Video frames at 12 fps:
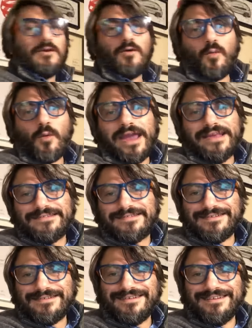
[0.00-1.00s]
Wait.
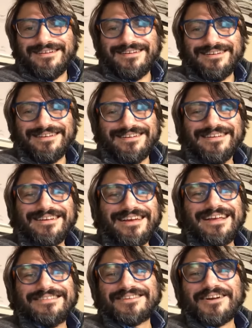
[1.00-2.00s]

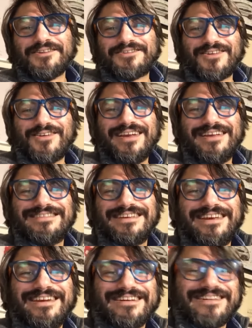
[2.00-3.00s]
It's not so easy
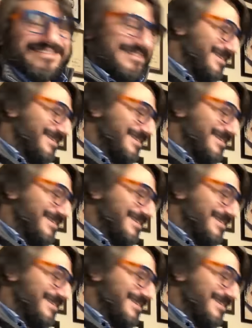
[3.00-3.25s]
here.